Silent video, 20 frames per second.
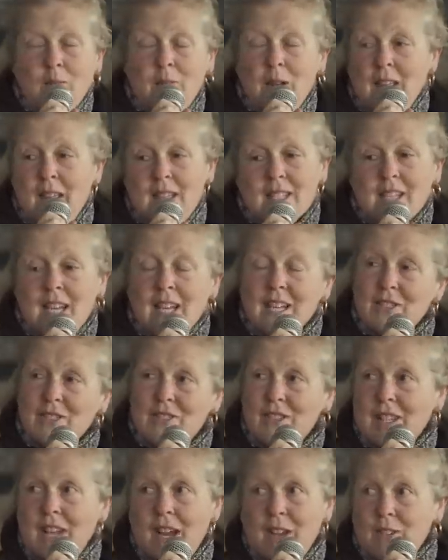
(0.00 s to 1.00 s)
But there's
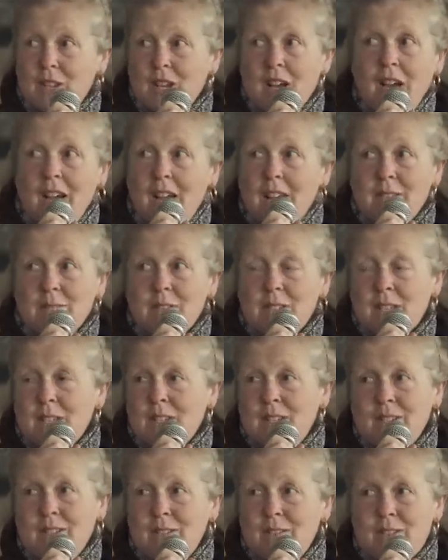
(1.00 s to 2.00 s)
literally no time
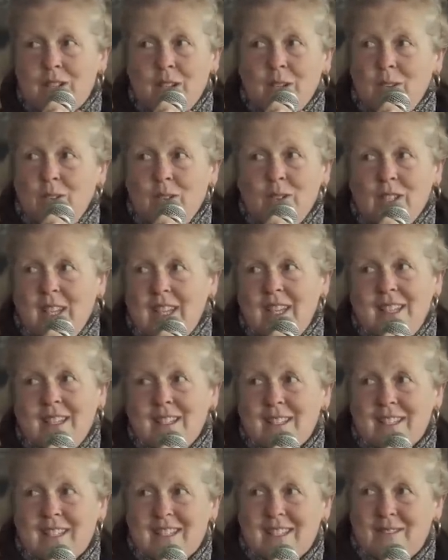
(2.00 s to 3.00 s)
to do all
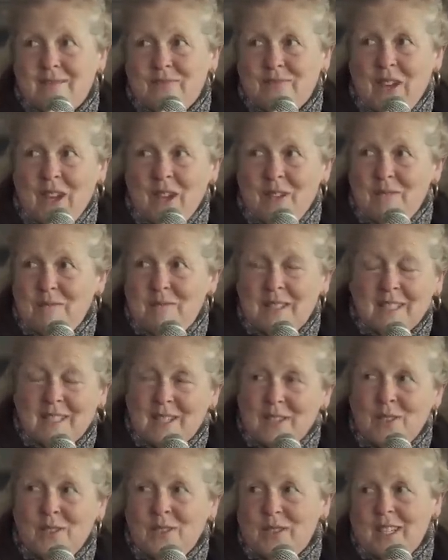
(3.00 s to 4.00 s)
these... film and
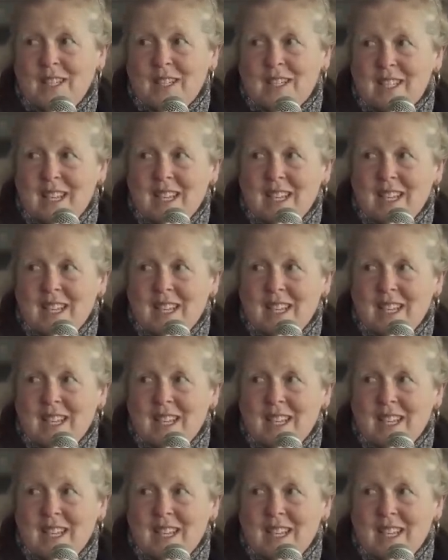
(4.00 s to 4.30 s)
do all these